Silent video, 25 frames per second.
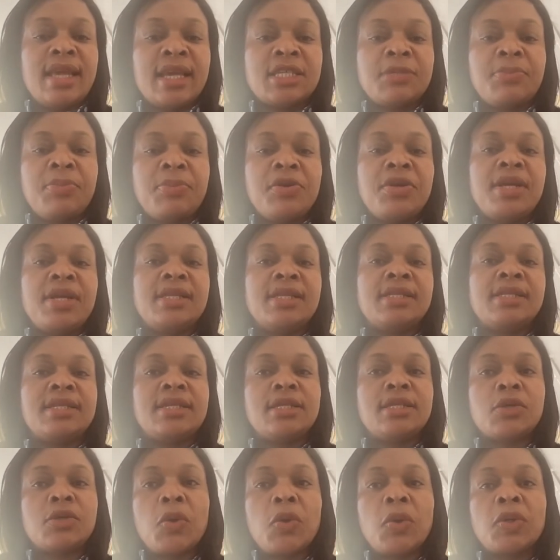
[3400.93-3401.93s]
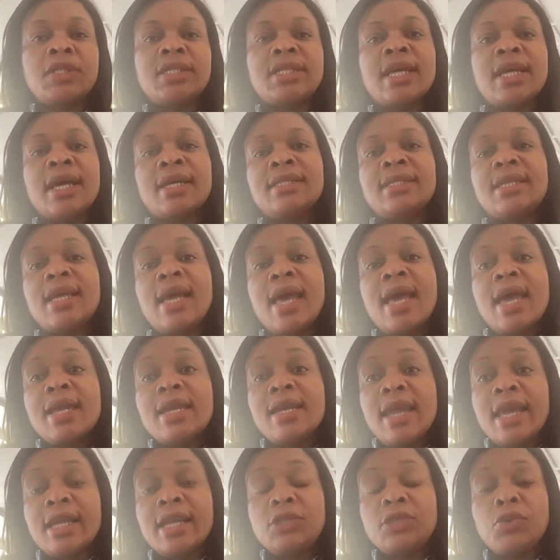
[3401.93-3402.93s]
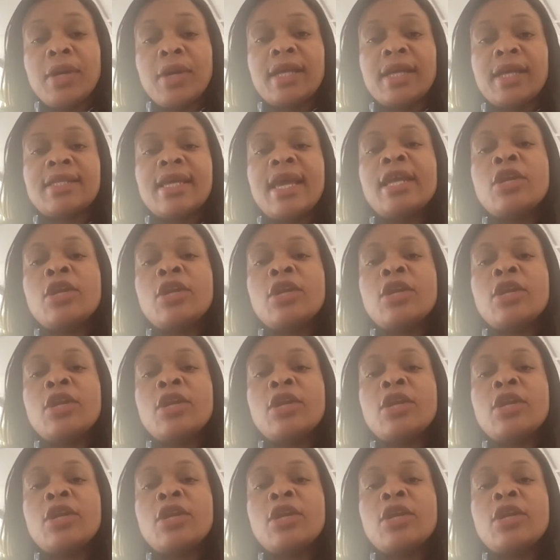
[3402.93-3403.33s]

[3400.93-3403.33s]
experiences, contact networks,